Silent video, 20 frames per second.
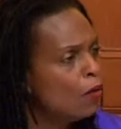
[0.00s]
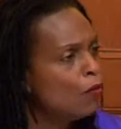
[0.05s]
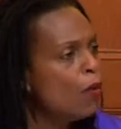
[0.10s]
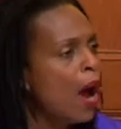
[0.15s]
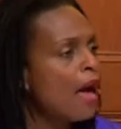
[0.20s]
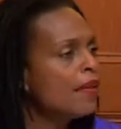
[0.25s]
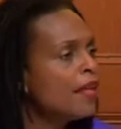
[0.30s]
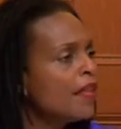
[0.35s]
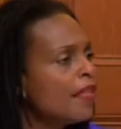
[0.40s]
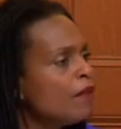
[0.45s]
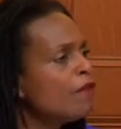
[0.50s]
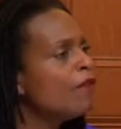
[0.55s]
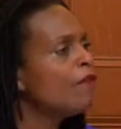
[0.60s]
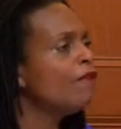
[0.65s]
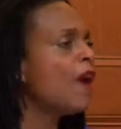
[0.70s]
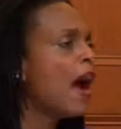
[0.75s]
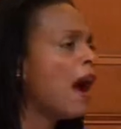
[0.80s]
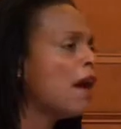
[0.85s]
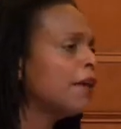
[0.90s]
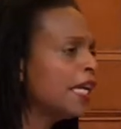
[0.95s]
rather than
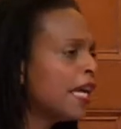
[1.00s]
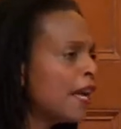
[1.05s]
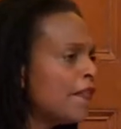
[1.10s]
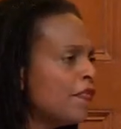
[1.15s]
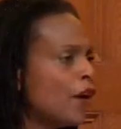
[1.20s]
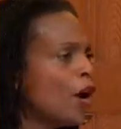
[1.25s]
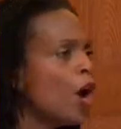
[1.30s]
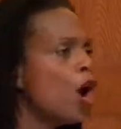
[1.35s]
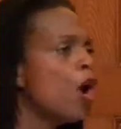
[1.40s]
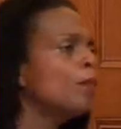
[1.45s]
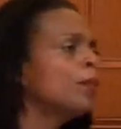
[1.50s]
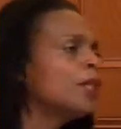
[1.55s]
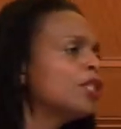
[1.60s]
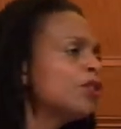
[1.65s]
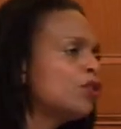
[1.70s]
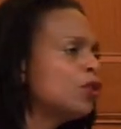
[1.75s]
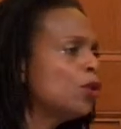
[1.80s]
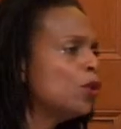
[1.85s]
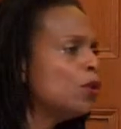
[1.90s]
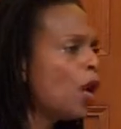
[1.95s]
frowning at the
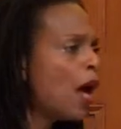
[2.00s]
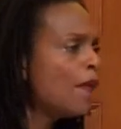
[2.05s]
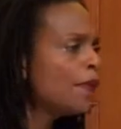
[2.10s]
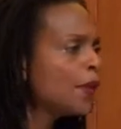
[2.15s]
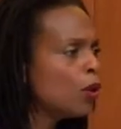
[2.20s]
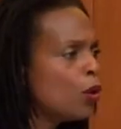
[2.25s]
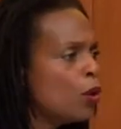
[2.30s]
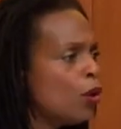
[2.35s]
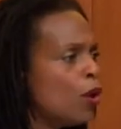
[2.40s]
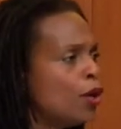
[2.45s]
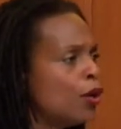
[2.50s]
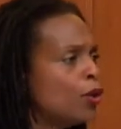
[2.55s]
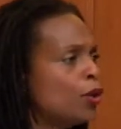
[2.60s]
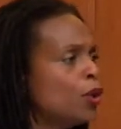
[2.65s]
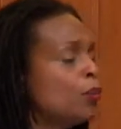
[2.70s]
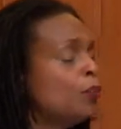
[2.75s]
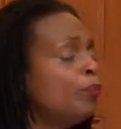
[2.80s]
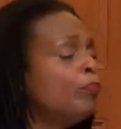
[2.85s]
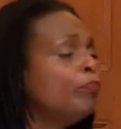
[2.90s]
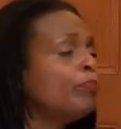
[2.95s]
homeless dude on the corner,
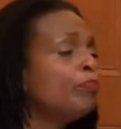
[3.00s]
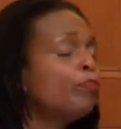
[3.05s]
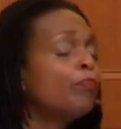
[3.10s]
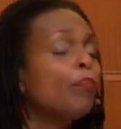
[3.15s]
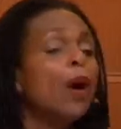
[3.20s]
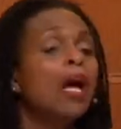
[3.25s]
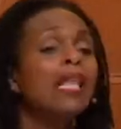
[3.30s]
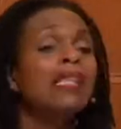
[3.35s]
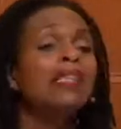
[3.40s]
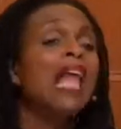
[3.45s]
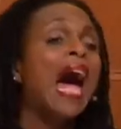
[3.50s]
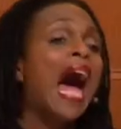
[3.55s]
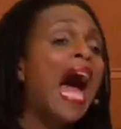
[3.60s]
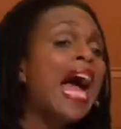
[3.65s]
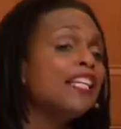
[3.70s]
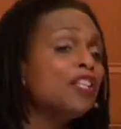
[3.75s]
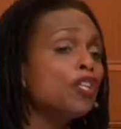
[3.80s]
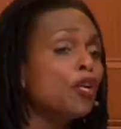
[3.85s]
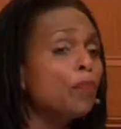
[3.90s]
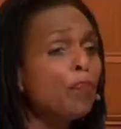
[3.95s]
you
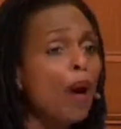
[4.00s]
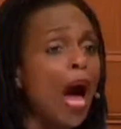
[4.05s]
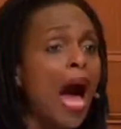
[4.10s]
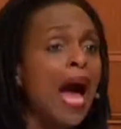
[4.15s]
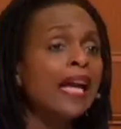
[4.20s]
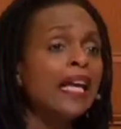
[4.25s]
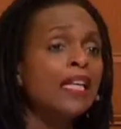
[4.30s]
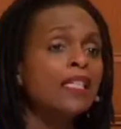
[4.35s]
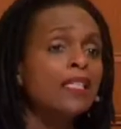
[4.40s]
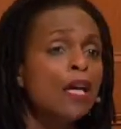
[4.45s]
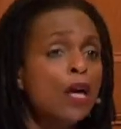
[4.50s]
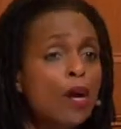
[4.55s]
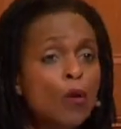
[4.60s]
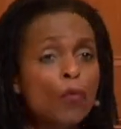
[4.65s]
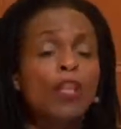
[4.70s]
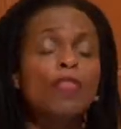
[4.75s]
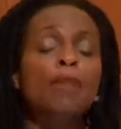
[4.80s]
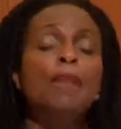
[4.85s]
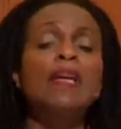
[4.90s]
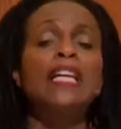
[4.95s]
line your pockets
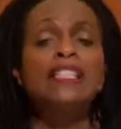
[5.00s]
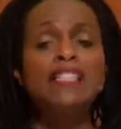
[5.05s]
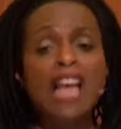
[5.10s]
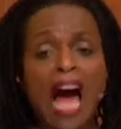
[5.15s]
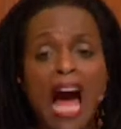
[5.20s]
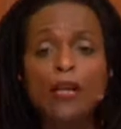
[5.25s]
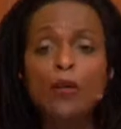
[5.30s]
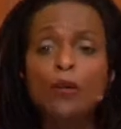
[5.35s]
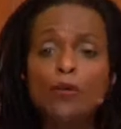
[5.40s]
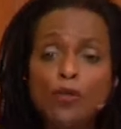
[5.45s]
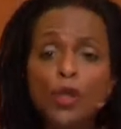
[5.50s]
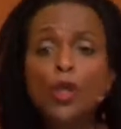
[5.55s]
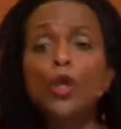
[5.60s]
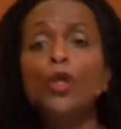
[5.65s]
with McDonald's